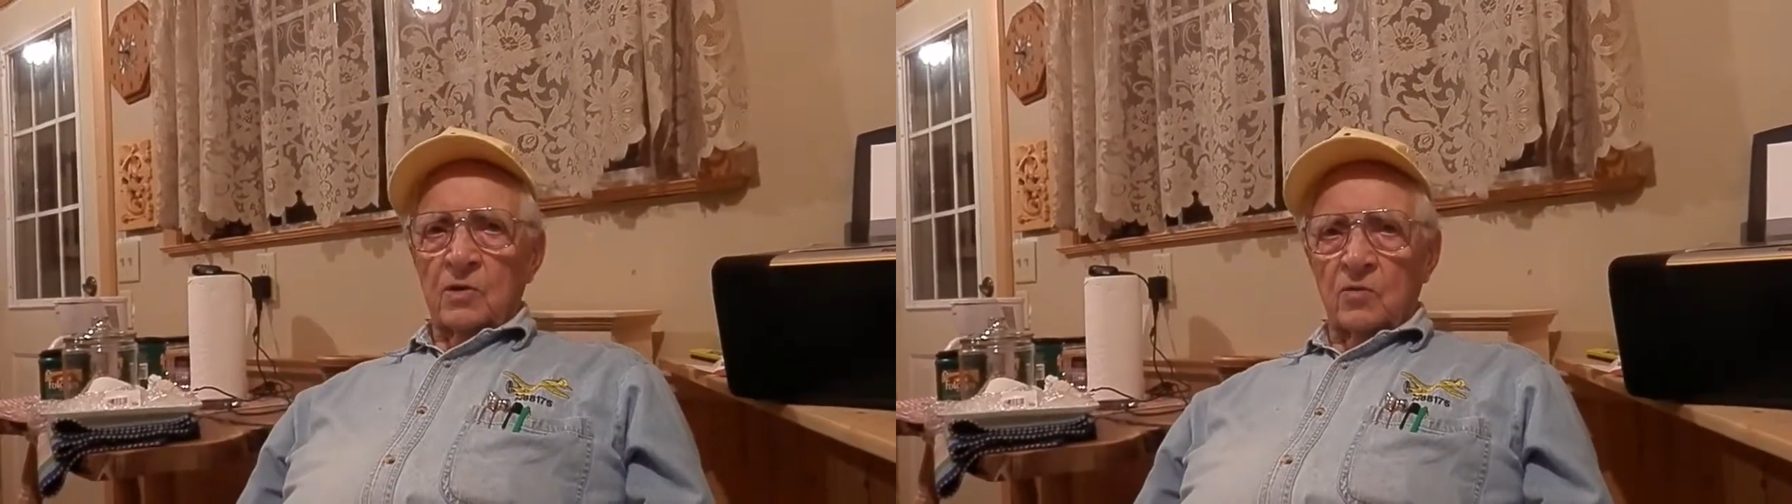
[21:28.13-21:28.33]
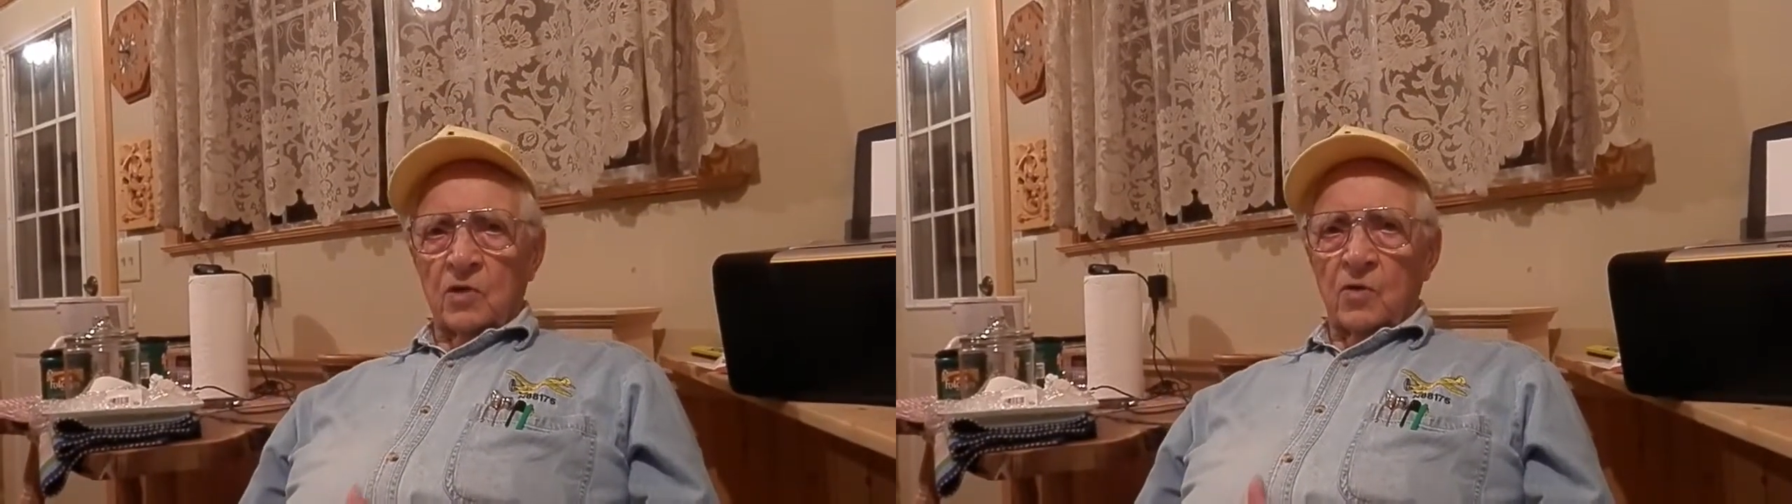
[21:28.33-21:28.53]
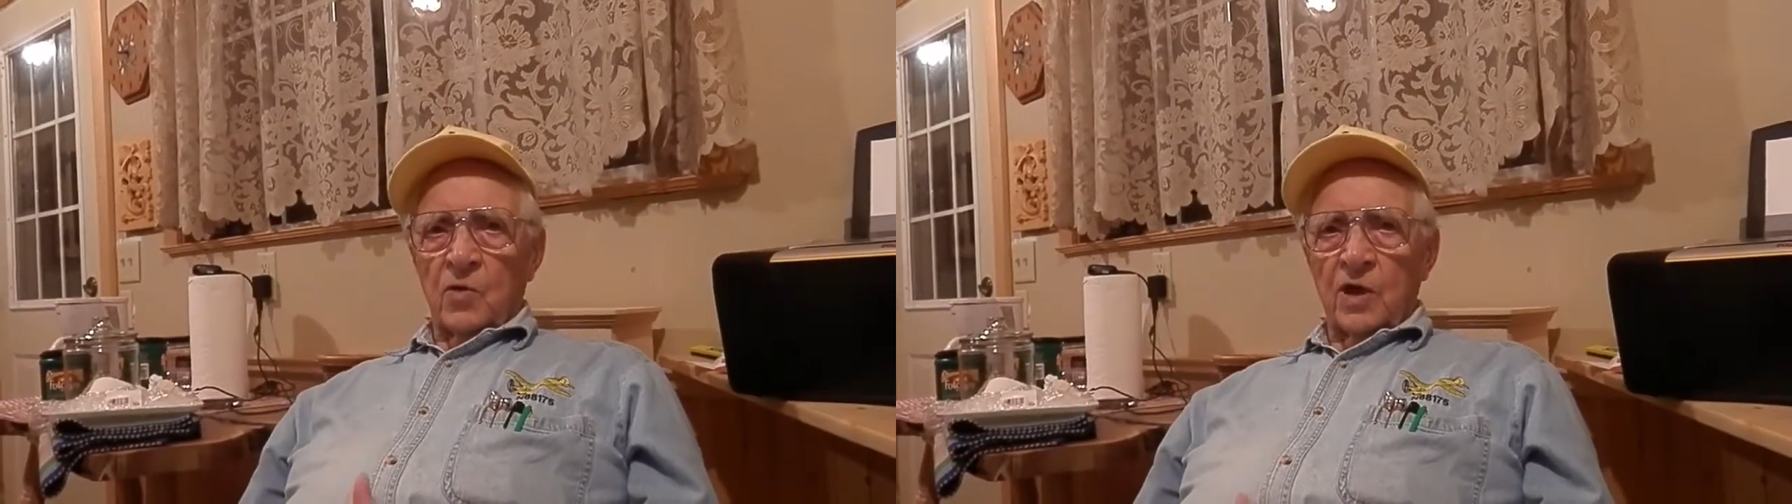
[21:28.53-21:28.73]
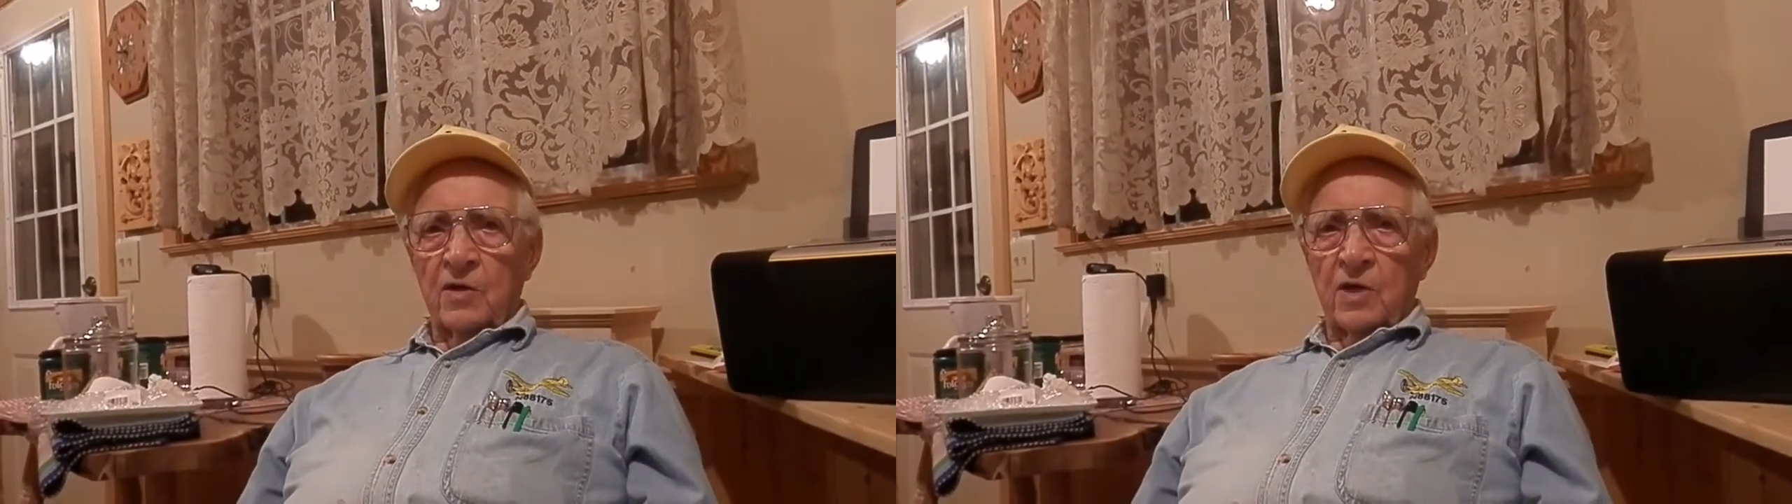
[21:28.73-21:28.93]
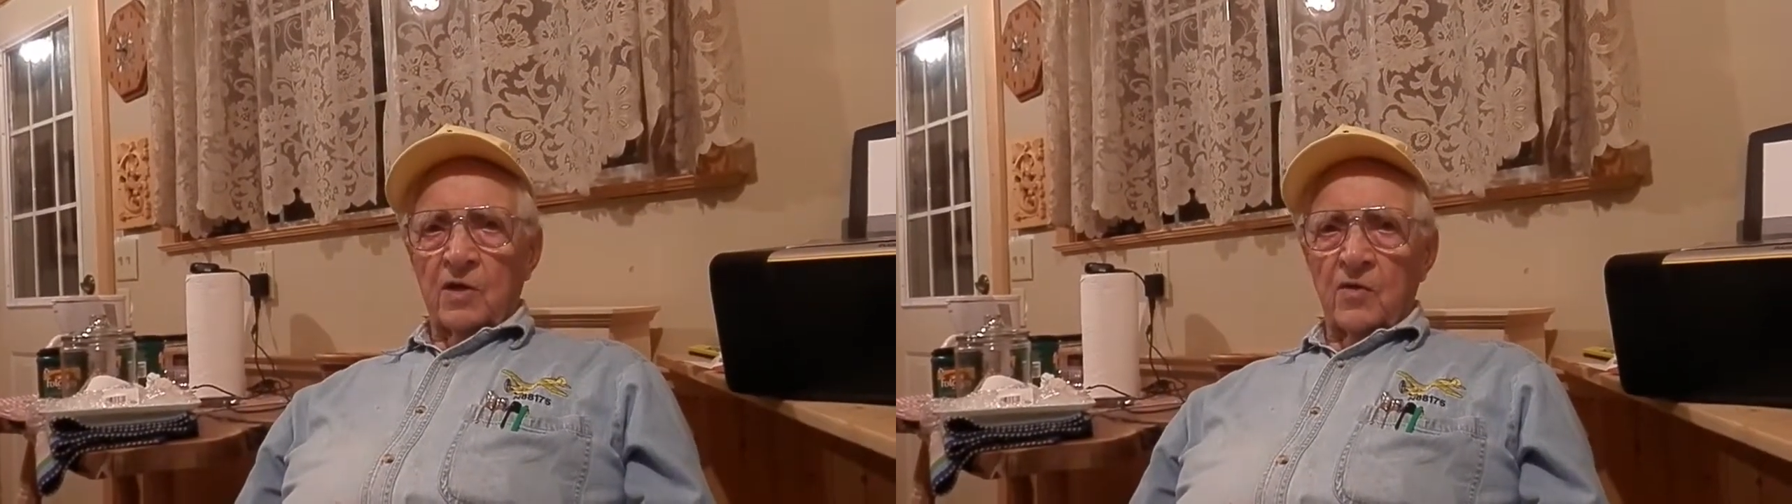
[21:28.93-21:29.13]
would
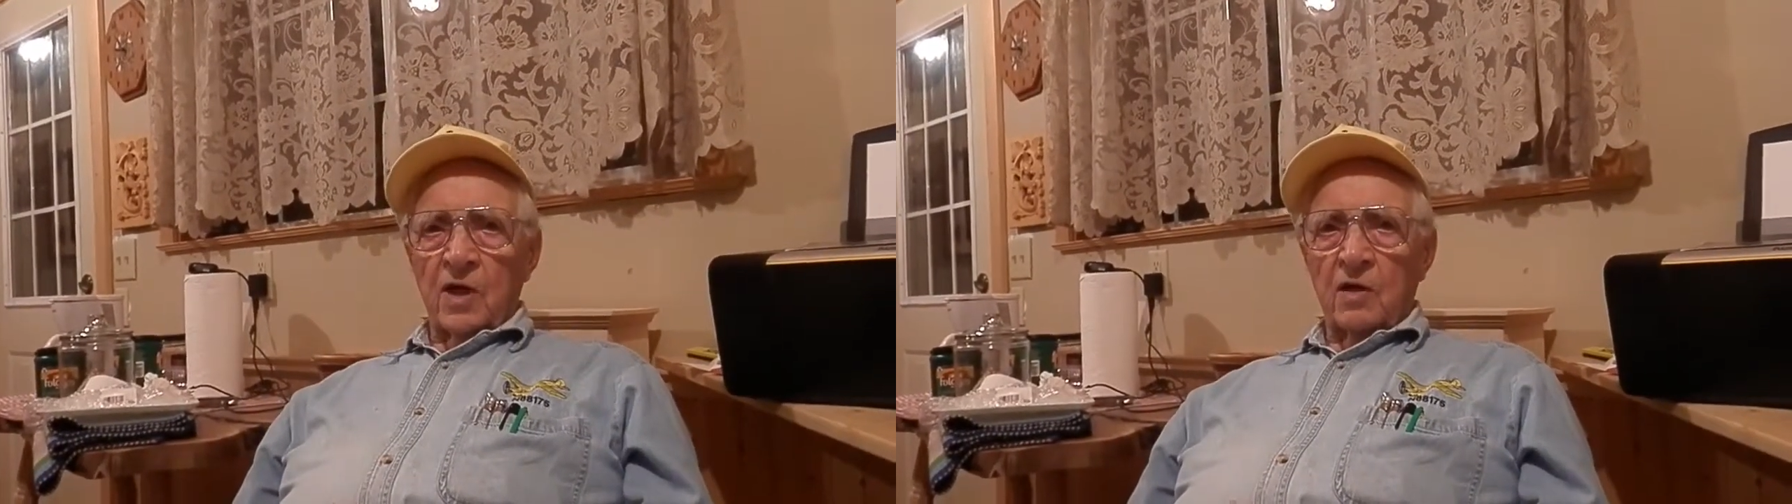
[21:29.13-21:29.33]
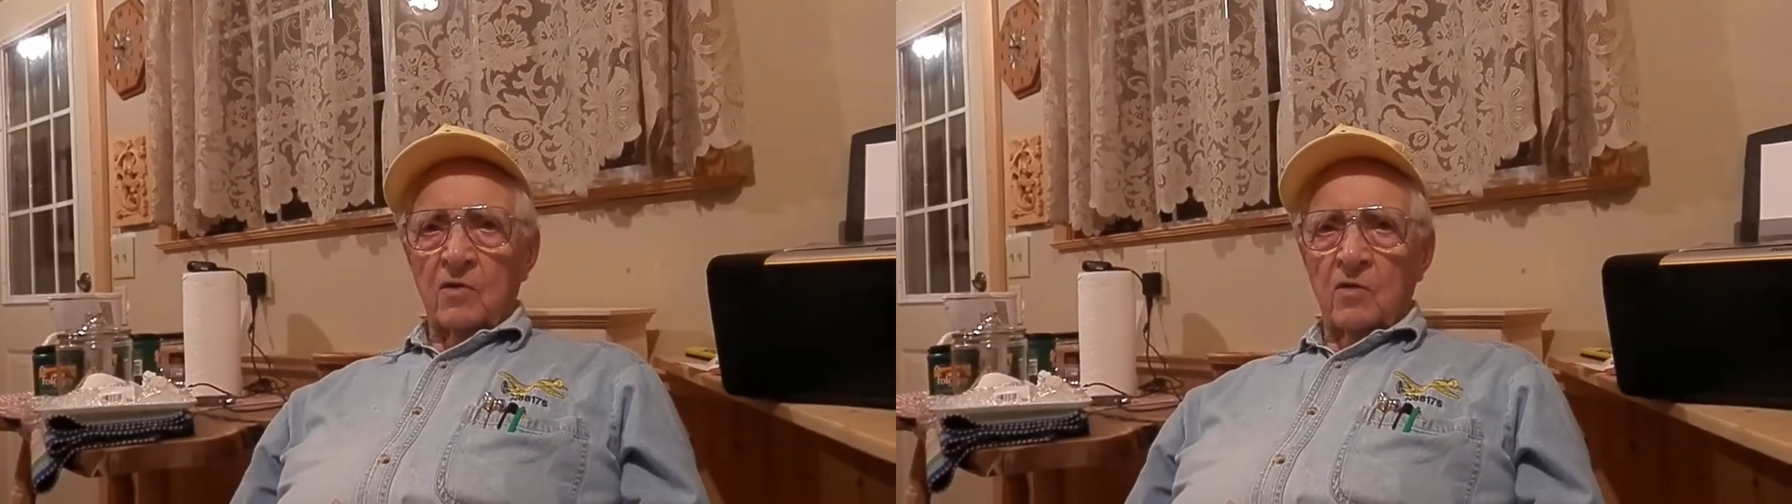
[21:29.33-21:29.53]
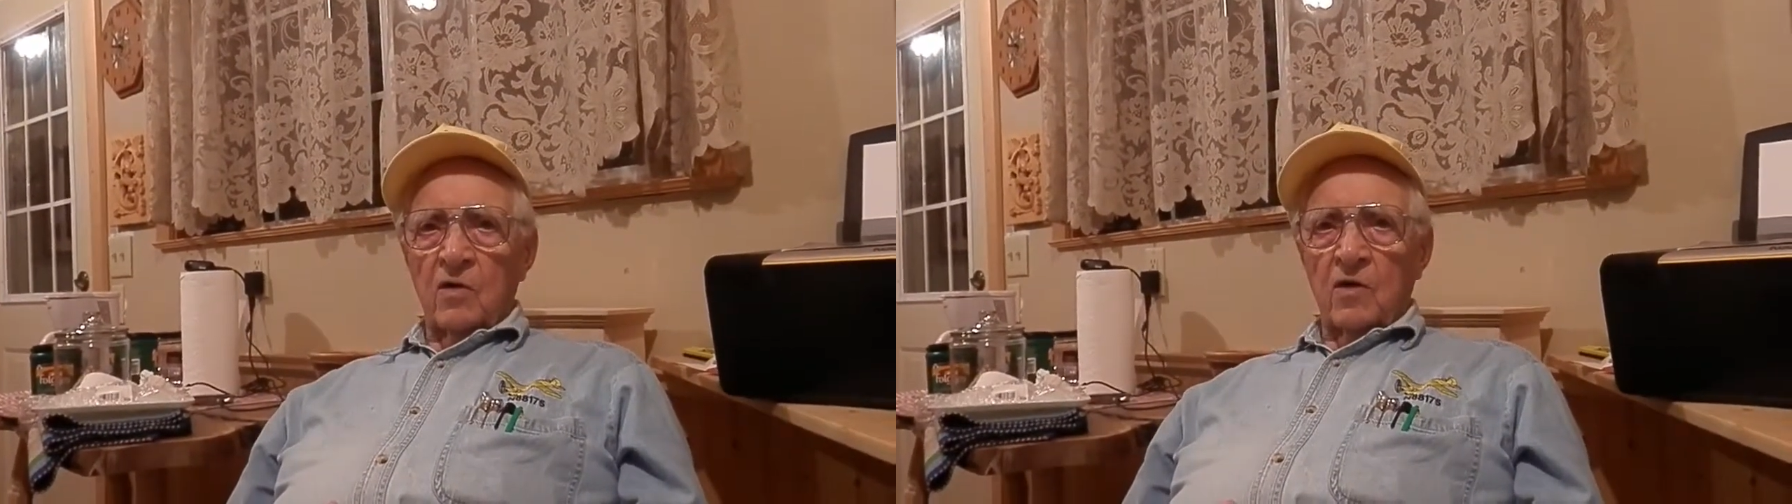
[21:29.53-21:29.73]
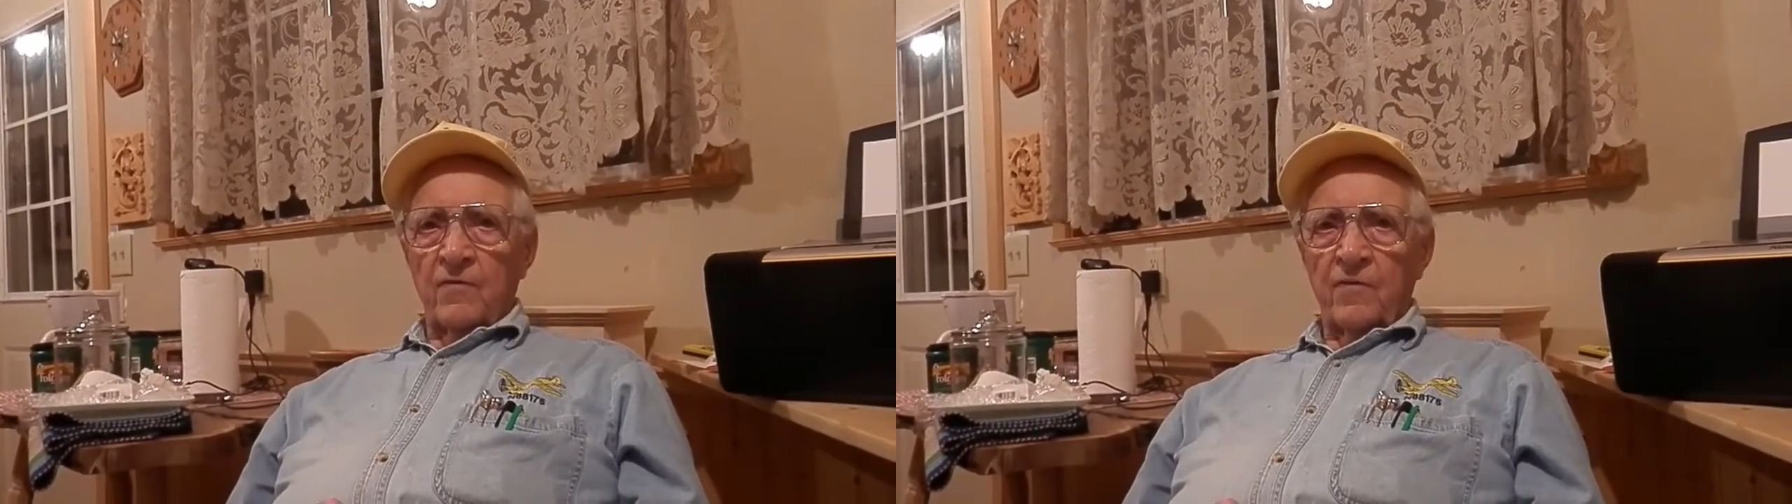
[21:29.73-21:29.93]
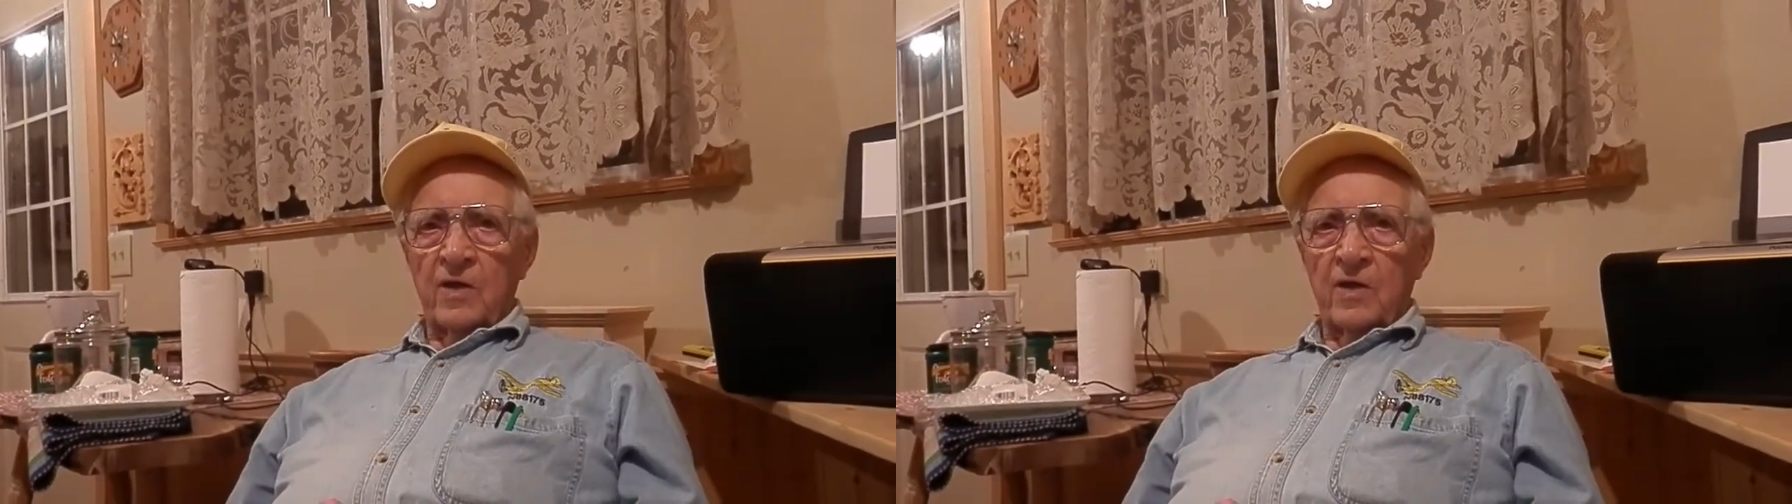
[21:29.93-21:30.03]
trade the tractor off